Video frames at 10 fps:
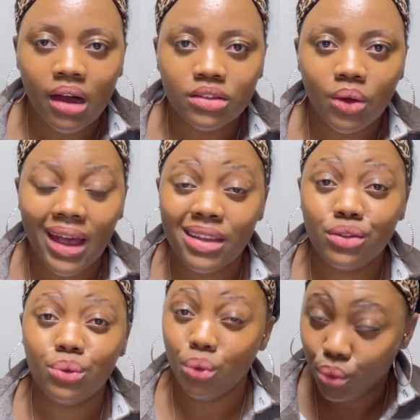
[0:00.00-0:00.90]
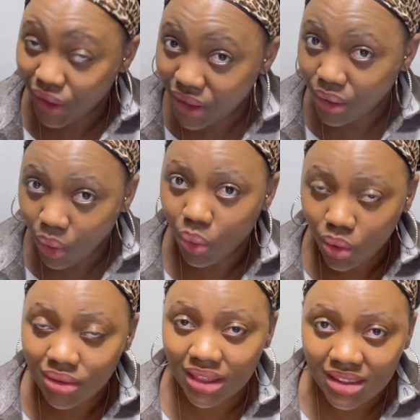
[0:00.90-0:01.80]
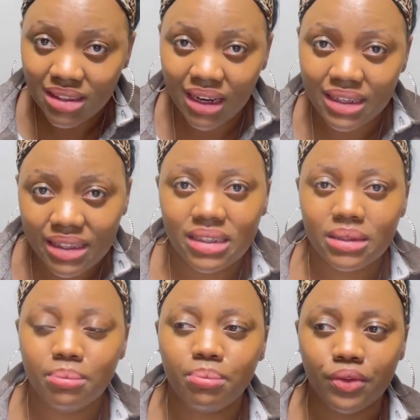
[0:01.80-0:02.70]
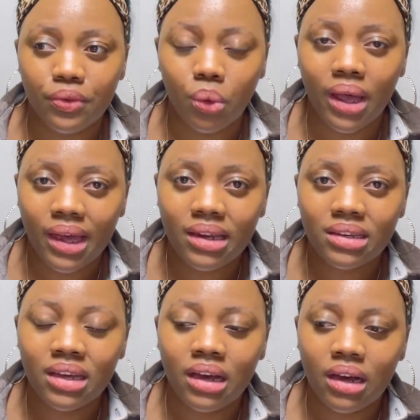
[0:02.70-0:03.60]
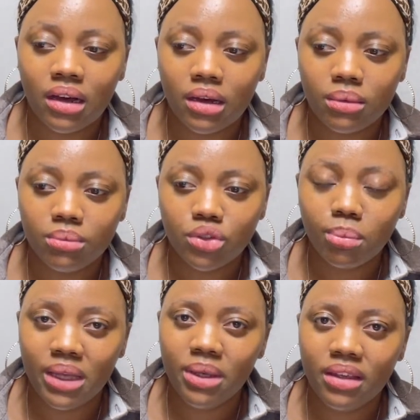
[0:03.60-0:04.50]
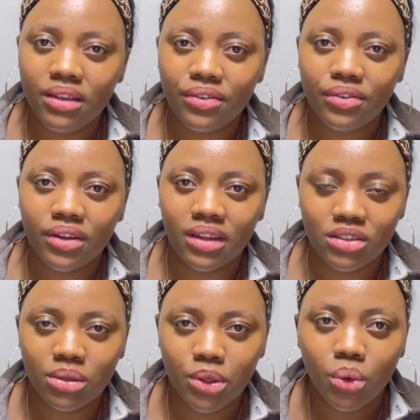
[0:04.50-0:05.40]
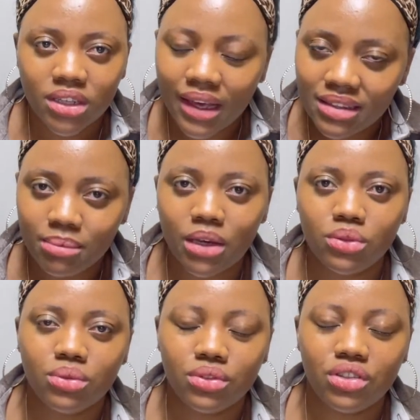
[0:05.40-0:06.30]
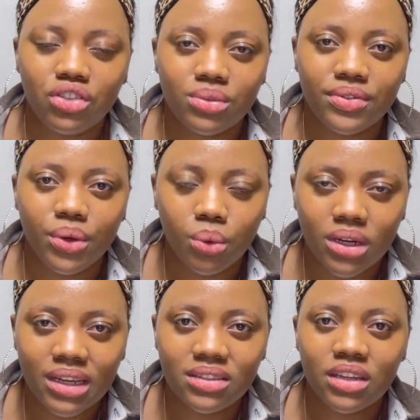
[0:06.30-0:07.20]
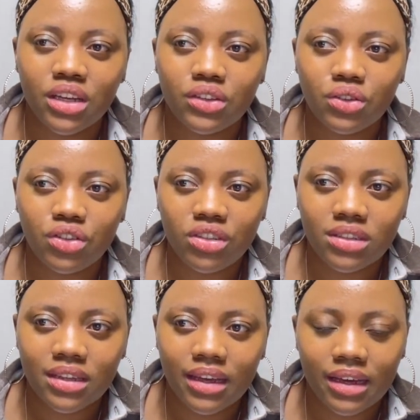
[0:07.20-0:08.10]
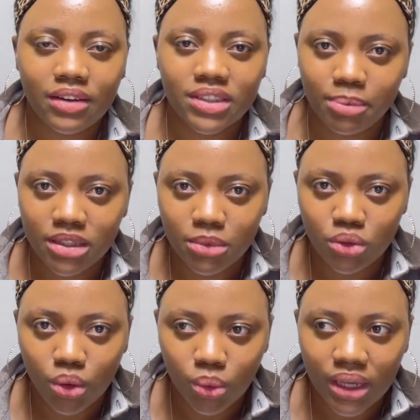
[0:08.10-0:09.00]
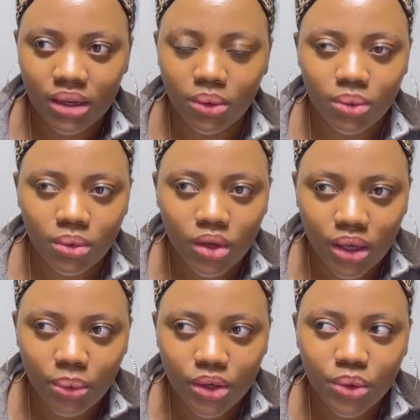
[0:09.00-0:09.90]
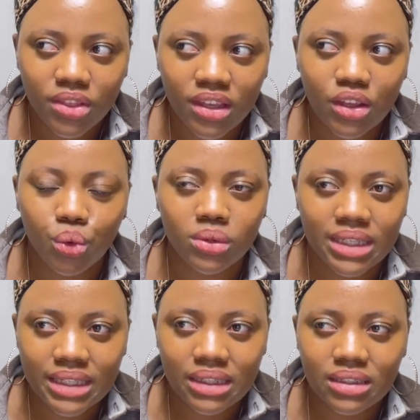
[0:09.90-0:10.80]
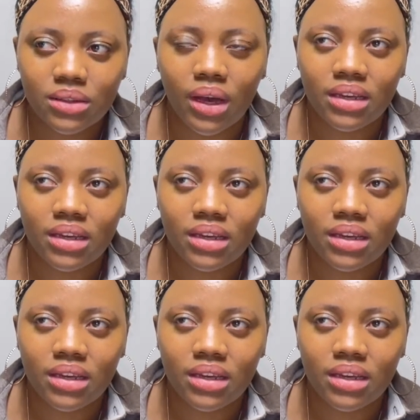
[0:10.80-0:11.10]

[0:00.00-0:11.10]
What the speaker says: So I had to already know all of the things that I needed beforehand. So maybe if that's gonna be your case, like I said, my co-teacher was very organized, so she like kind of expected me to know, like, okay, what do you think you'll need? So